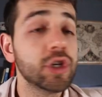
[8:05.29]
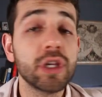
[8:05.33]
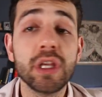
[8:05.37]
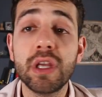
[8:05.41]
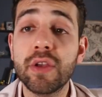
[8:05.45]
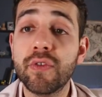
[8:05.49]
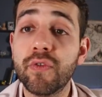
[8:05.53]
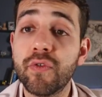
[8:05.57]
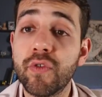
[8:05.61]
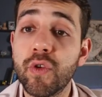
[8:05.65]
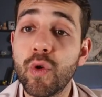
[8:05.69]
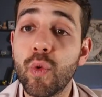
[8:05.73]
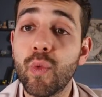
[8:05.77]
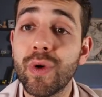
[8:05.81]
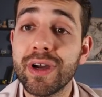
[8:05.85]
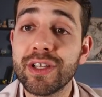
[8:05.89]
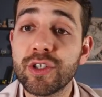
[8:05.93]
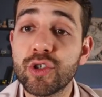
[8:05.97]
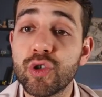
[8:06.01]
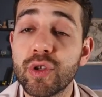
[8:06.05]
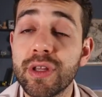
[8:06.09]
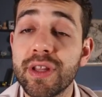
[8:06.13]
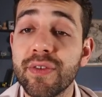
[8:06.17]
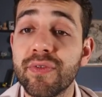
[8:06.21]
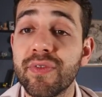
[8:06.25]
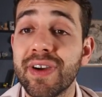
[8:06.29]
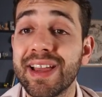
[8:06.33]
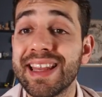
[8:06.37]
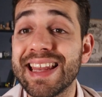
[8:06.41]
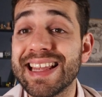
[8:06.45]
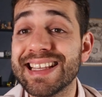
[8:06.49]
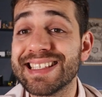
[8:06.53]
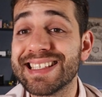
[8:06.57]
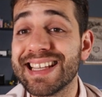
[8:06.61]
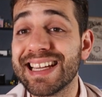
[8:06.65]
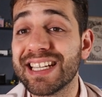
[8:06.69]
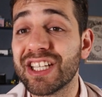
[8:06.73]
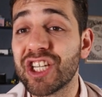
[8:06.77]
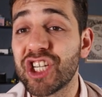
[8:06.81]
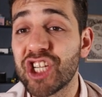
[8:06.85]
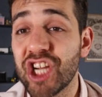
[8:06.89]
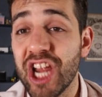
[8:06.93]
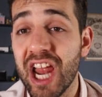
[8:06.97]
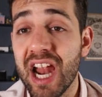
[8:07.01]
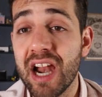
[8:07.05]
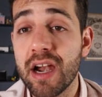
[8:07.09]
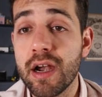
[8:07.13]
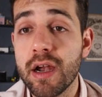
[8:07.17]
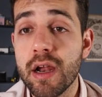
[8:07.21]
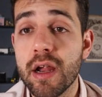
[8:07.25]
if you want to define as a
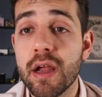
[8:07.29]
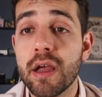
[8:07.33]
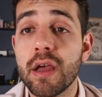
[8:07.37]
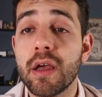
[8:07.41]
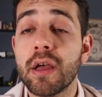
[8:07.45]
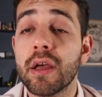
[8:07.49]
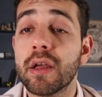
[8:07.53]
share